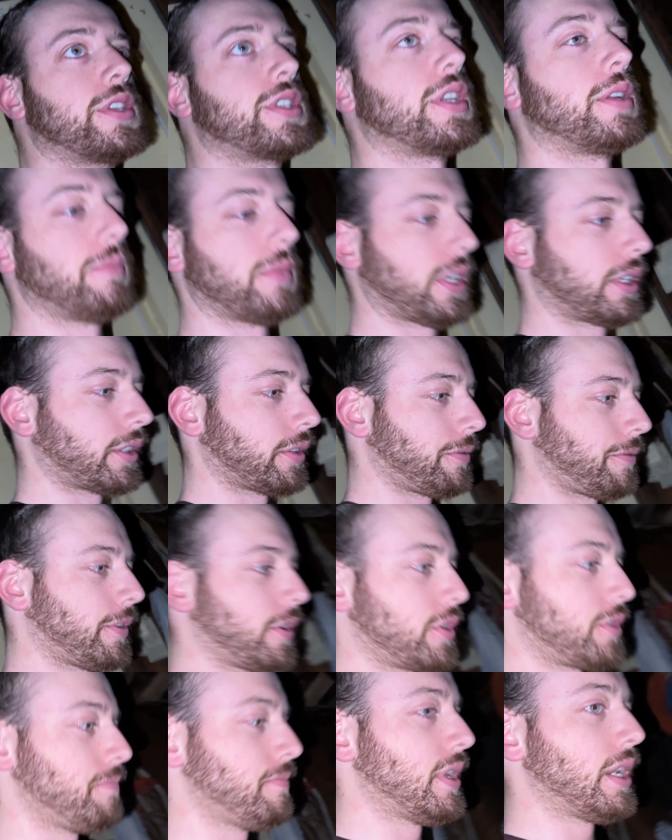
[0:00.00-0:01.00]
seemed like the
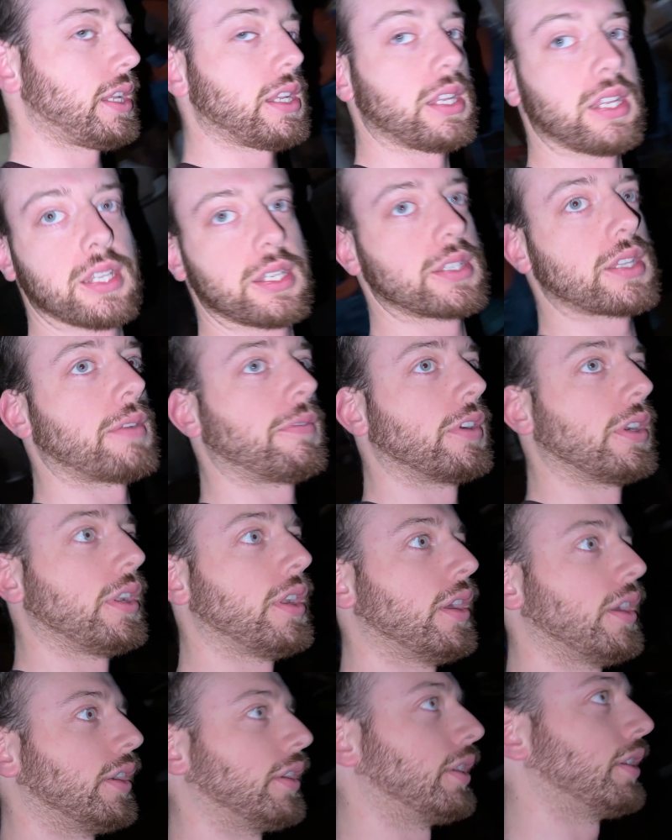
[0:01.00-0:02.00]
first Mini he's ever
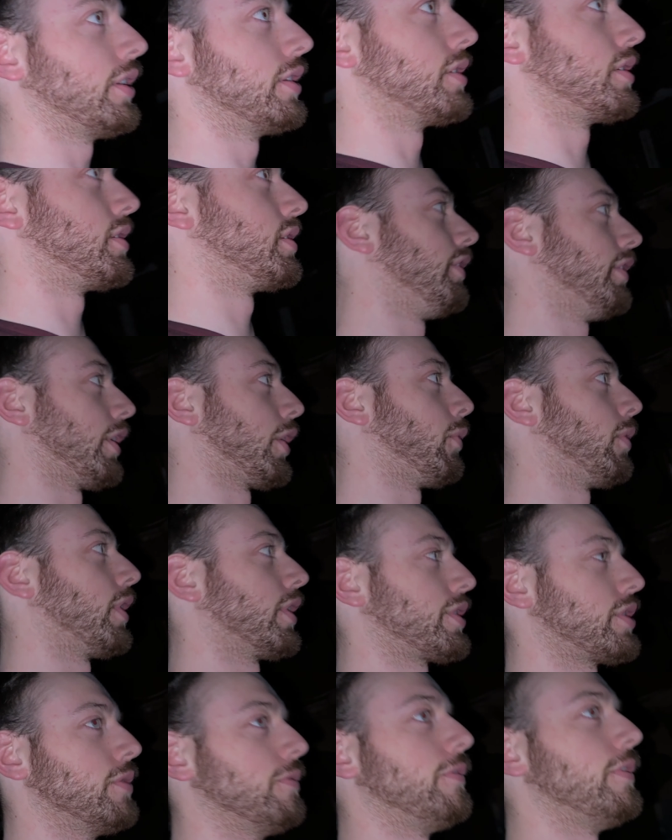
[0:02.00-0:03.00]
done because the
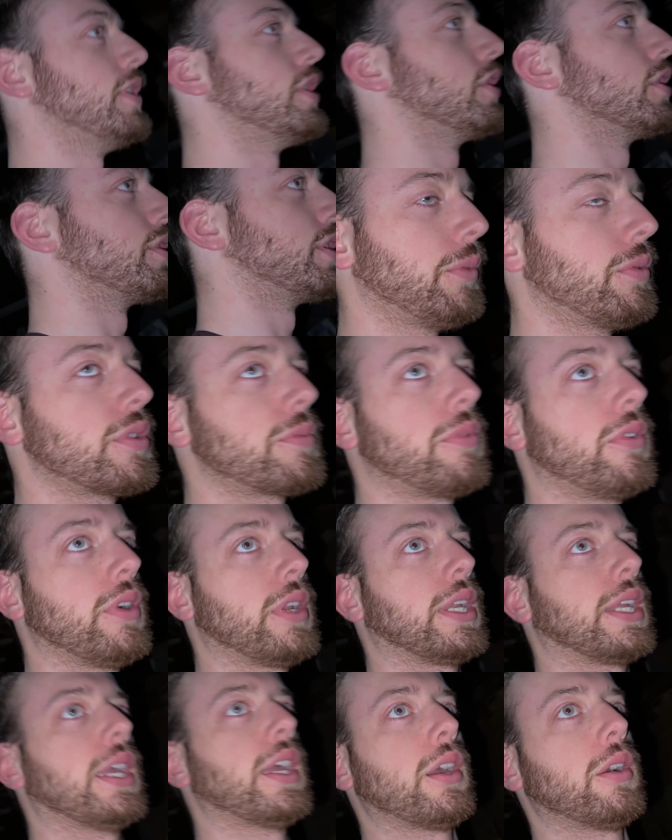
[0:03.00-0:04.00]
quirks and features he was
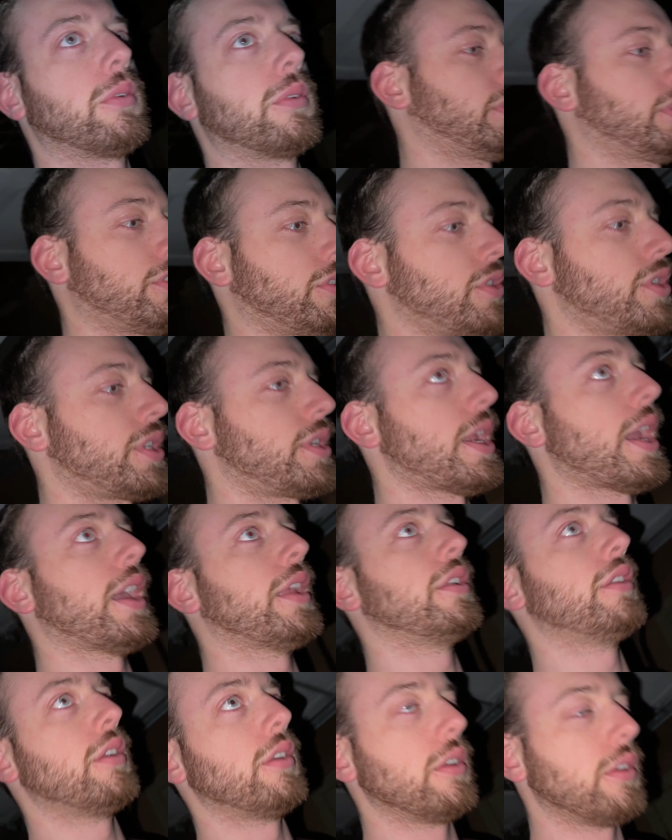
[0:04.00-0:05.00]
pointing out were
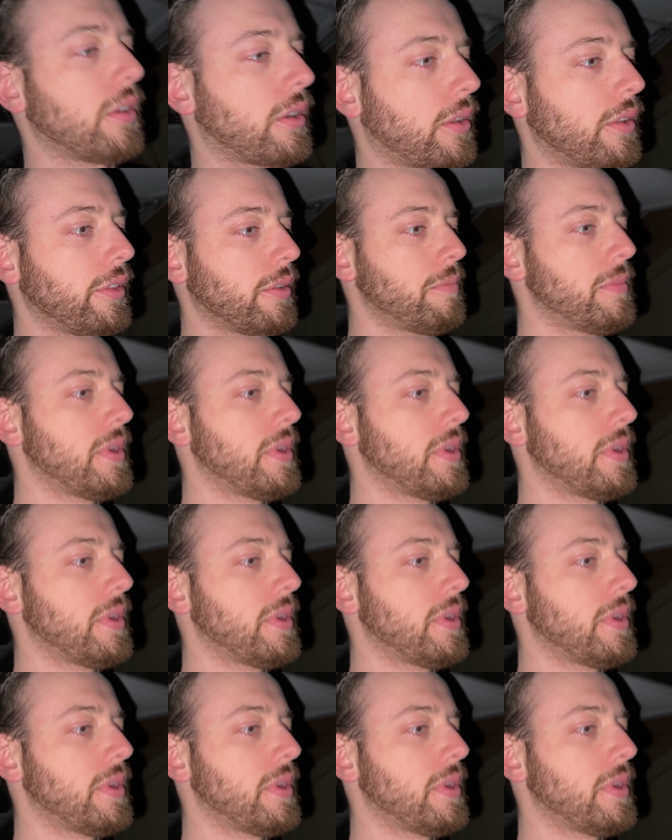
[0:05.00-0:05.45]
standard in all the